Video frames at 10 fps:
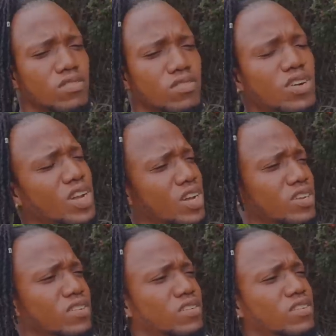Hold on.
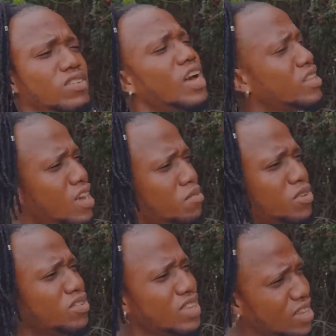You talk
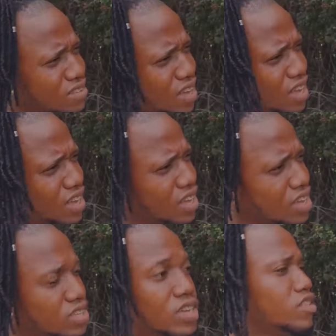about taser?
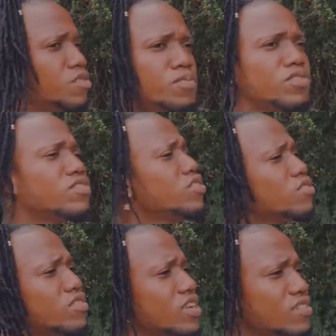You're not supposed to
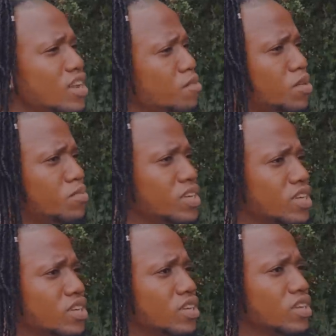use taser in public.
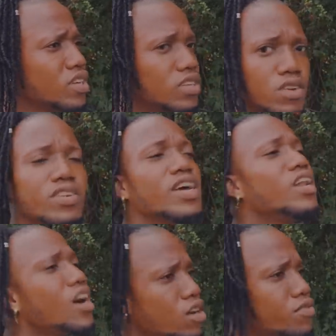You will get
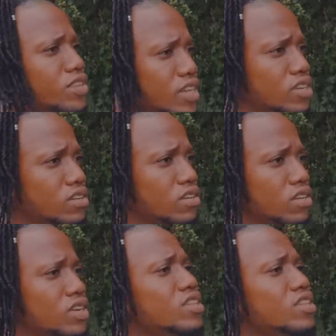locked up for that, you know. It's